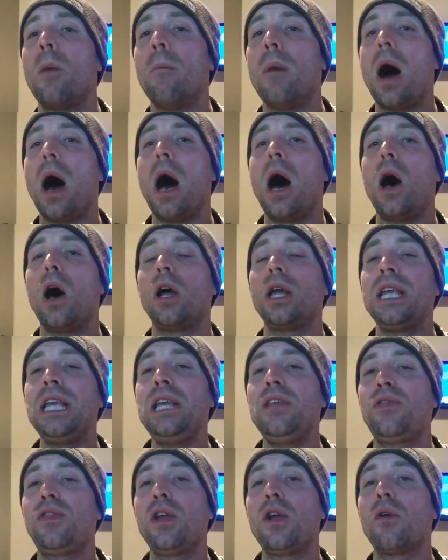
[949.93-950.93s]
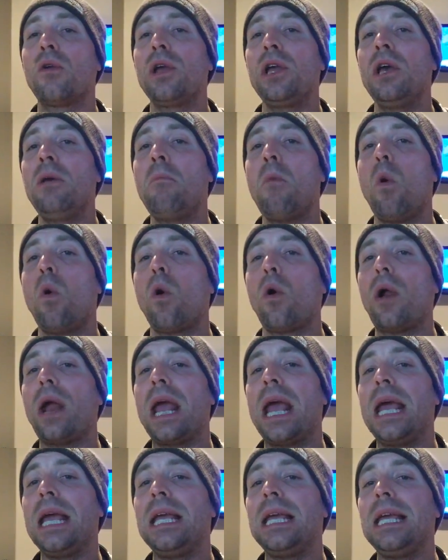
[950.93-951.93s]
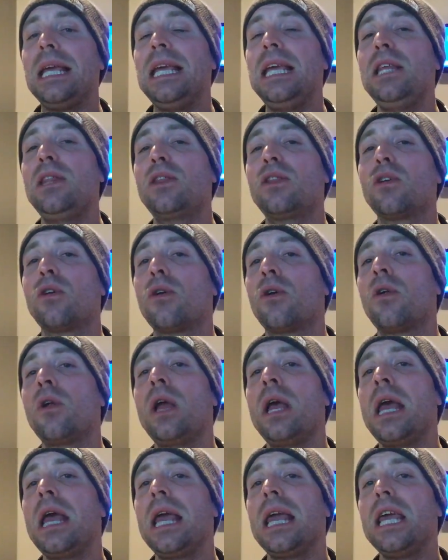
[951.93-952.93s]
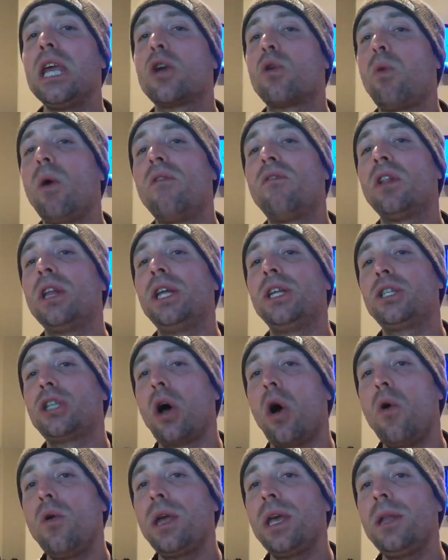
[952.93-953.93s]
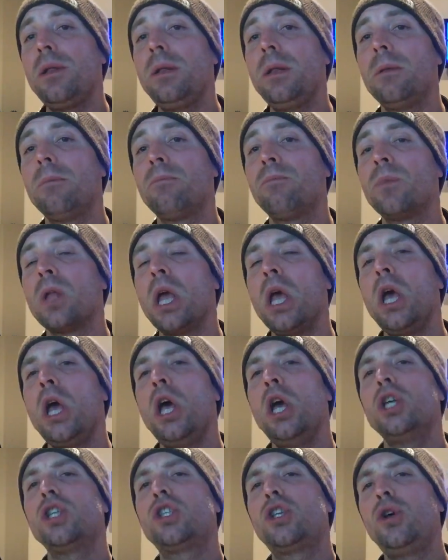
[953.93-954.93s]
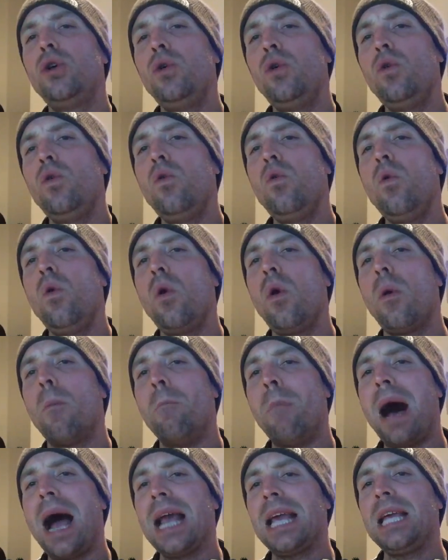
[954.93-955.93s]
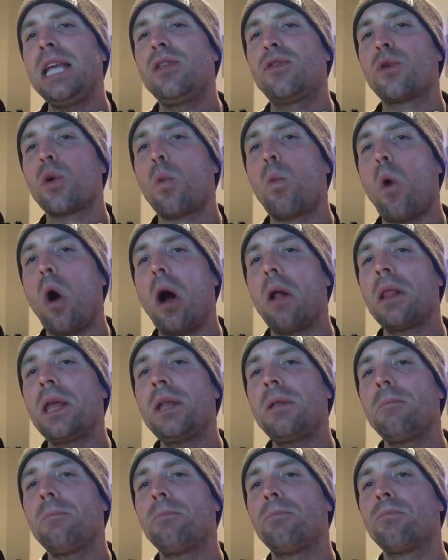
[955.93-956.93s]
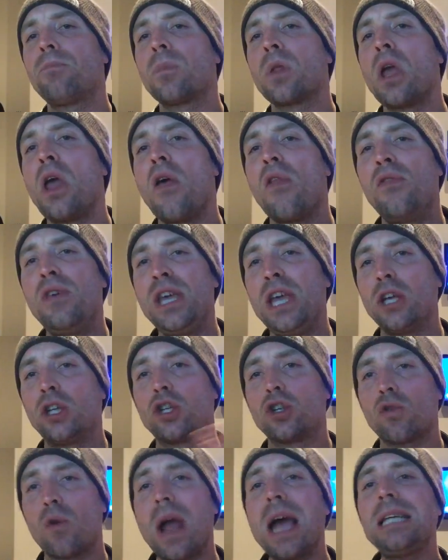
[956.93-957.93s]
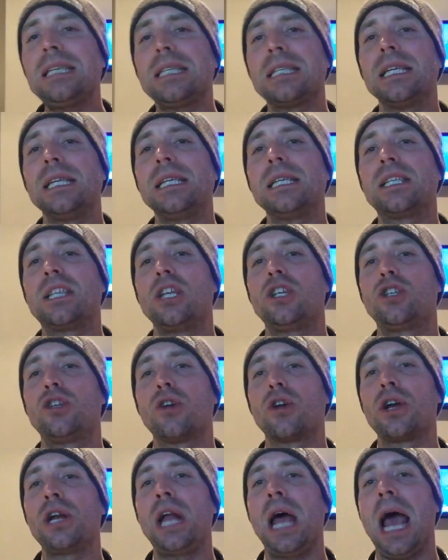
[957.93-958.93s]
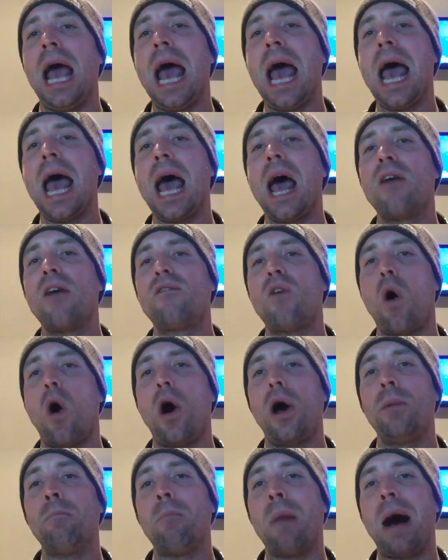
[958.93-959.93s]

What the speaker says: Ethereum or a Ether equivalent token to MyEtherWallet, the addresses that you're going to have on